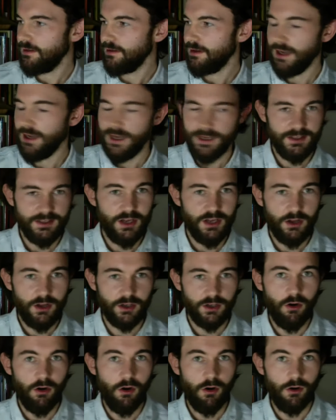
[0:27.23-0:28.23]
and it's now
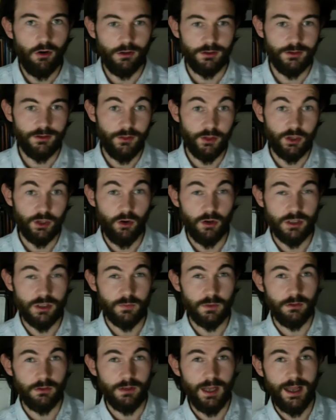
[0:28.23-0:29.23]
called The
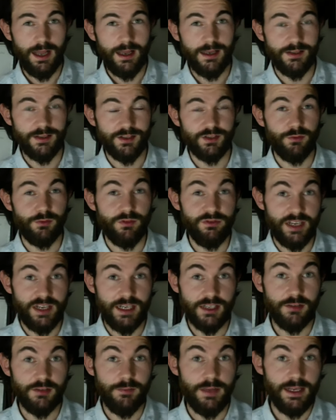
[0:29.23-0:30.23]
Gospel as
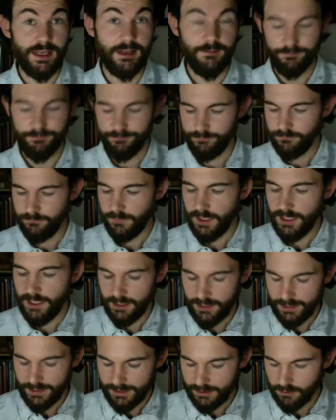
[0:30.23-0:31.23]
Revealed to Me, by a
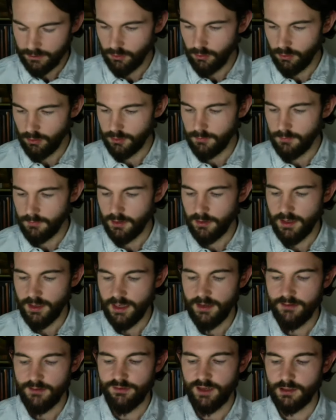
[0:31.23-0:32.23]
lady called
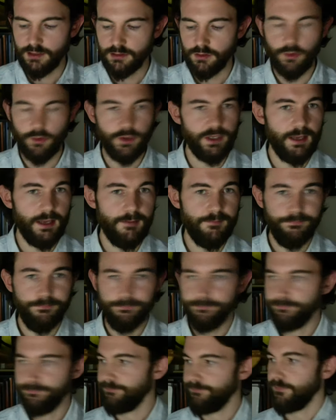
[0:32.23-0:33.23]
Maria Valtorta.
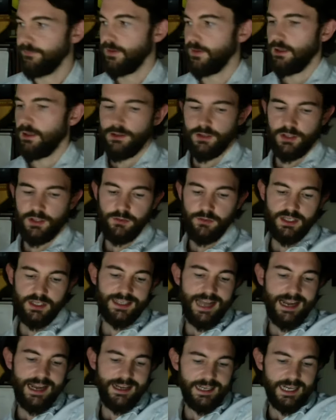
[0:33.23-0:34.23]
She was an
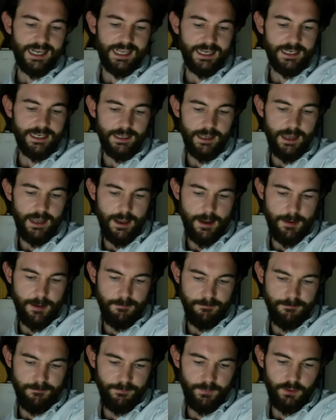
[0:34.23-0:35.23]
Italian lady
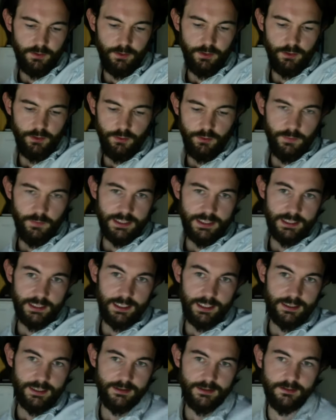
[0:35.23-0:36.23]
who
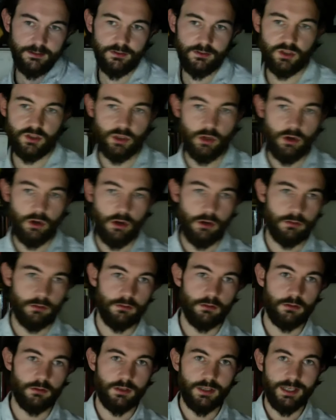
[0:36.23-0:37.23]
basically saw
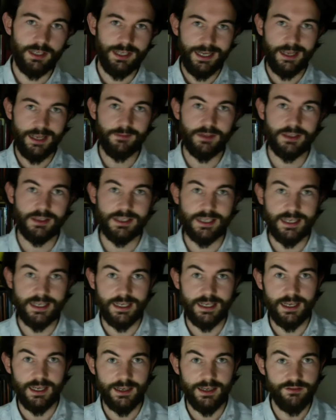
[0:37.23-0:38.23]
or claimed to
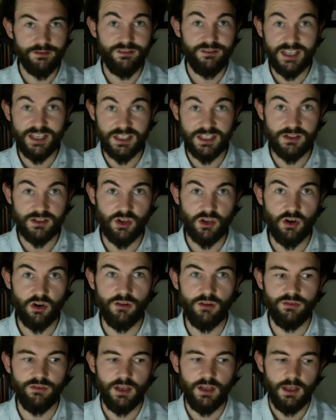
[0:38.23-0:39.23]
see and have visions of